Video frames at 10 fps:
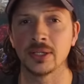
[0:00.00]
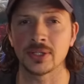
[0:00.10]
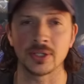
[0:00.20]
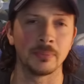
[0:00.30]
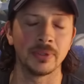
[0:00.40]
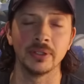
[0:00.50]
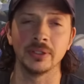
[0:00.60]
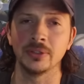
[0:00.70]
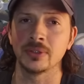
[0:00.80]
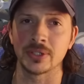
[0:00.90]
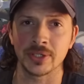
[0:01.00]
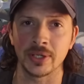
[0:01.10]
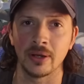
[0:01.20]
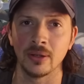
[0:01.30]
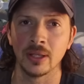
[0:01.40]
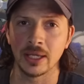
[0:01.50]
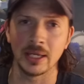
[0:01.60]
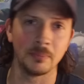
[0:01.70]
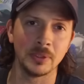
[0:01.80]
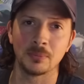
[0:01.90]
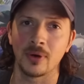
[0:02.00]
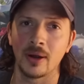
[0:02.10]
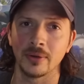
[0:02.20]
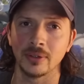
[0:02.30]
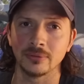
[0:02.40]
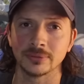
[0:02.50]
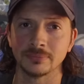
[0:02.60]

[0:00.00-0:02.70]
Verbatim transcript: something that you can sell and be proud of.